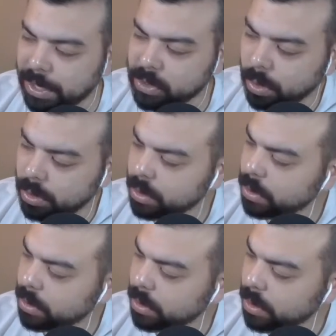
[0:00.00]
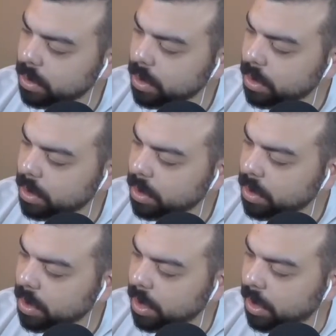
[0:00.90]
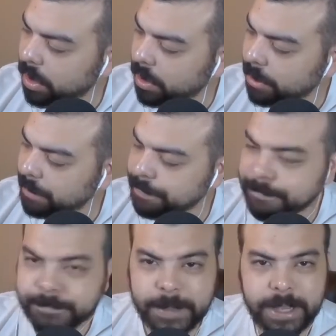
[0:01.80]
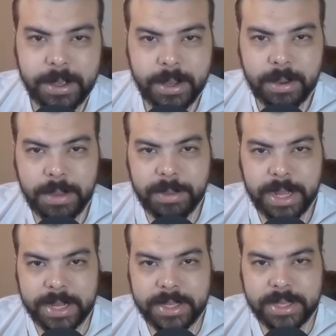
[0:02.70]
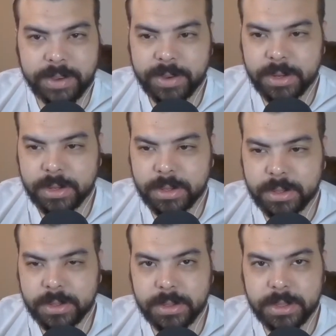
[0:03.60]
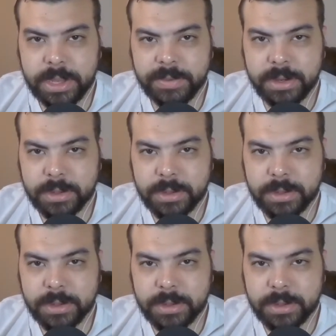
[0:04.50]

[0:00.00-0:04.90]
squirrel. Um, maybe like a seven, seven.